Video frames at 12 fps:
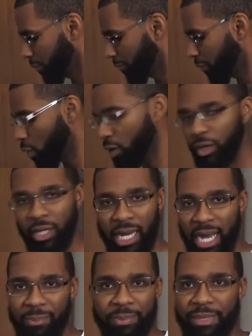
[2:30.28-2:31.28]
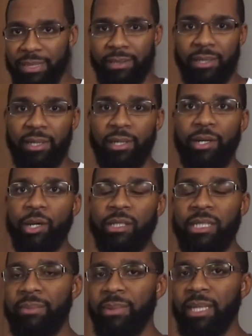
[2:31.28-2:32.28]
4 cups or
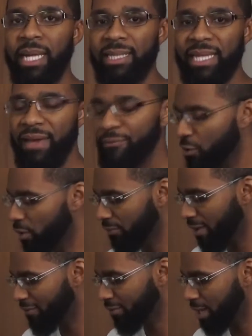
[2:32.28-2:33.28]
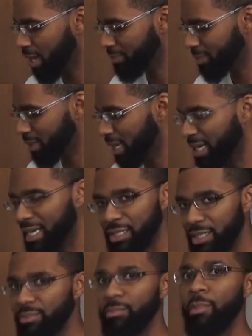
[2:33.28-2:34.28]
something like that, 4 or 5 cups, and I
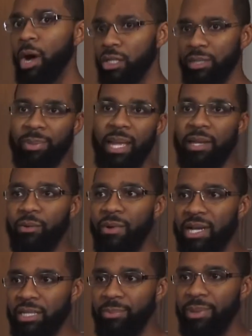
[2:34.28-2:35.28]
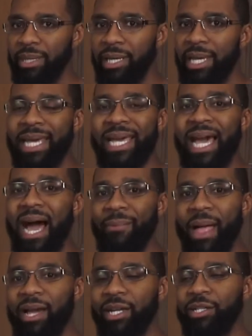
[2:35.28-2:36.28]
just multiply the recipe. I'm
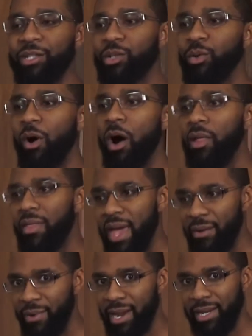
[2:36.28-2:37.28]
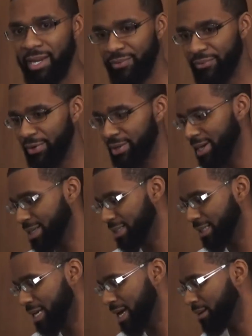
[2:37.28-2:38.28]
not gonna do all that right here for you guys
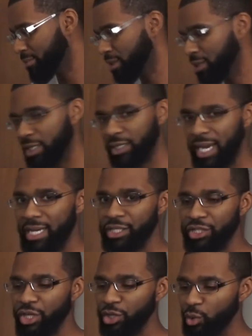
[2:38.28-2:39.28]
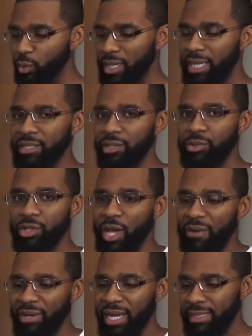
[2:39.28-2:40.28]
today. I'm just gonna kind of show you what I do so
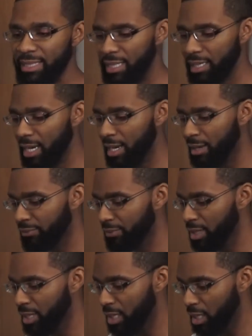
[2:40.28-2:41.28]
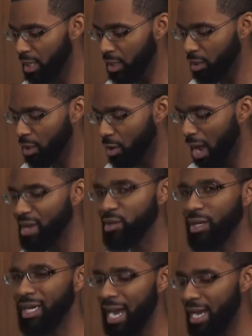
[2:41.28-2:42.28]
you have an idea of, how you
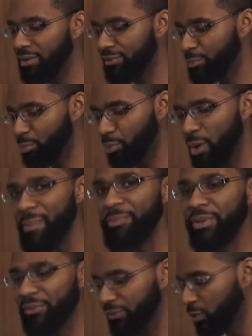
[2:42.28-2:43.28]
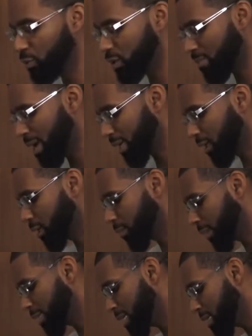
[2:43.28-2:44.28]
can kind of prep the food to make it a little
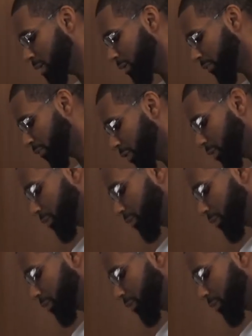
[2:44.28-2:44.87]
bit easier for you.